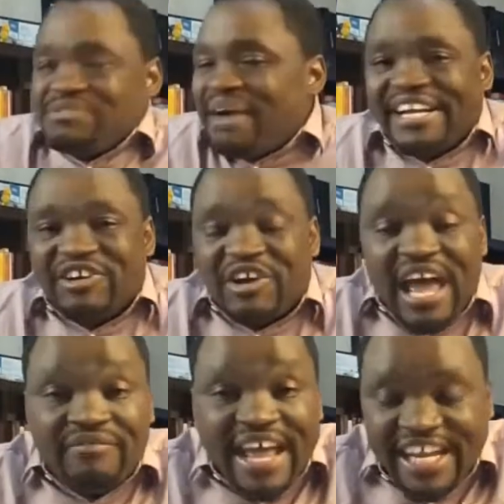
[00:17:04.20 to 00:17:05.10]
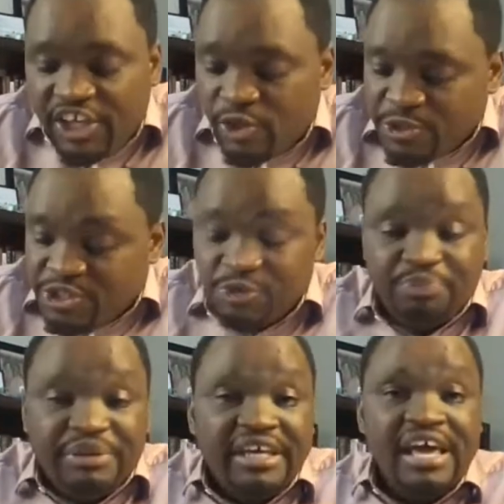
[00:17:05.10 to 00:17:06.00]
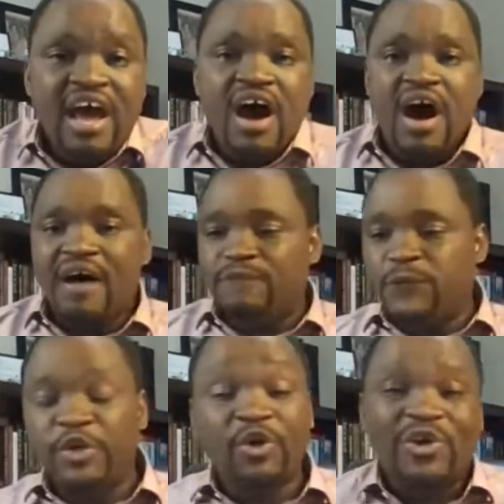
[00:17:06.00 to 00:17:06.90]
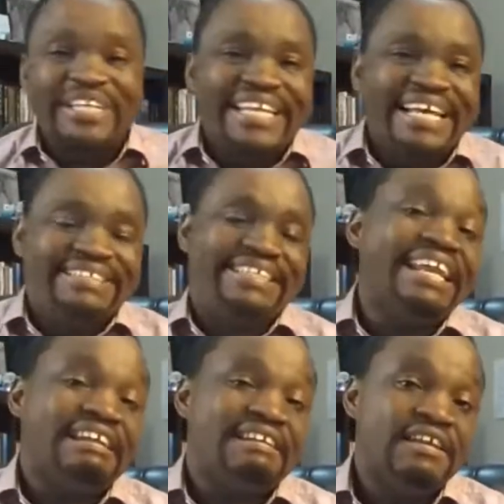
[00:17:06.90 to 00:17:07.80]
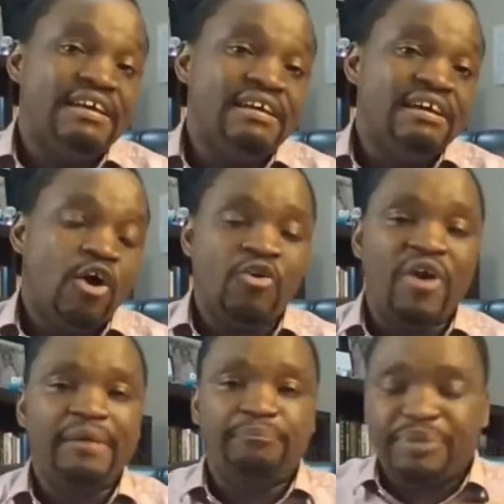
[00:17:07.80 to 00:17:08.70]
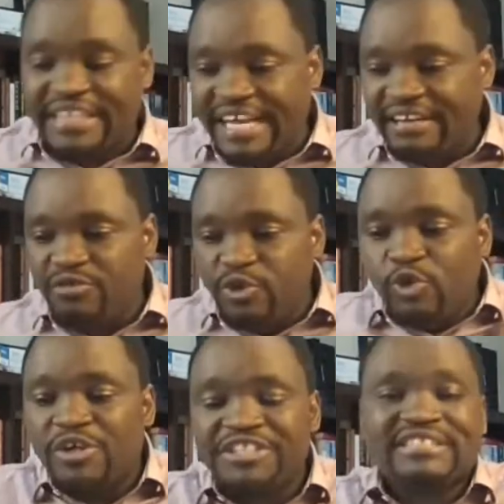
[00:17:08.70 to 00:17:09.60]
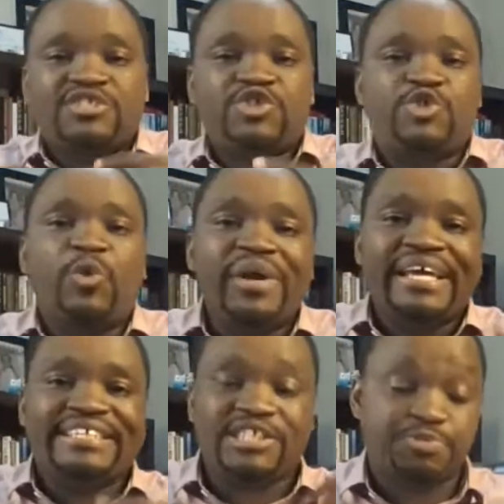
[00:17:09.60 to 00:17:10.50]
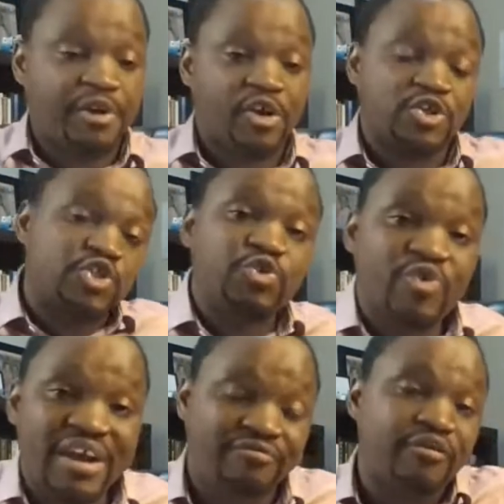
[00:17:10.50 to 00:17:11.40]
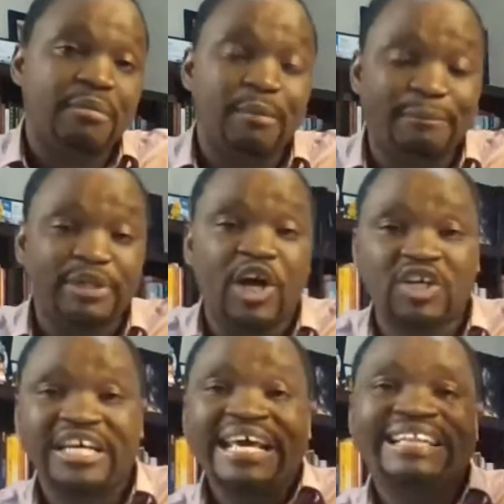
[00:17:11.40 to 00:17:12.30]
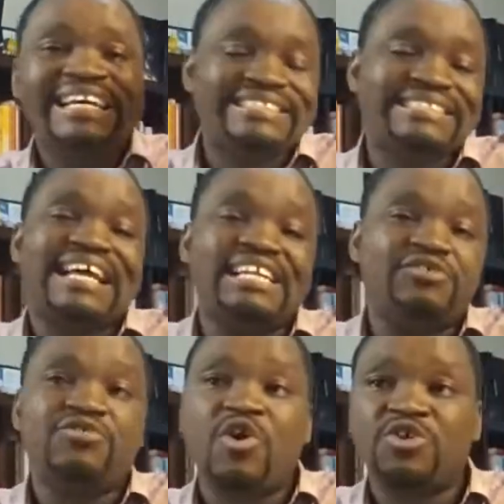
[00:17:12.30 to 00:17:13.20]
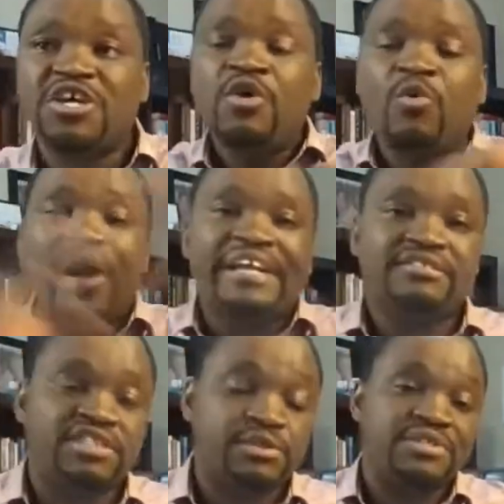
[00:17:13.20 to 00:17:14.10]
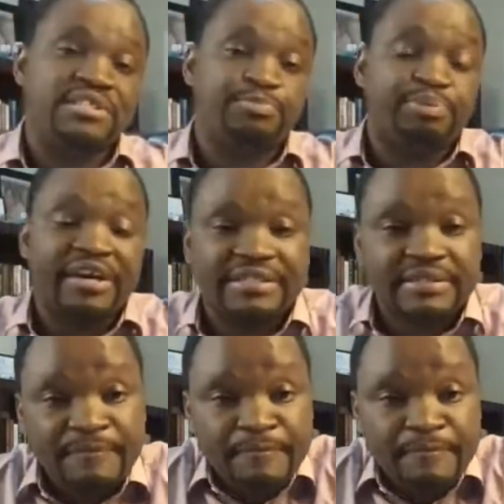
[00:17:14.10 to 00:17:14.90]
might not have any use to be, um, you know, on LinkedIn. All right. But then you are just doing it just because you read from a blog that Sally wrote when she was depressed.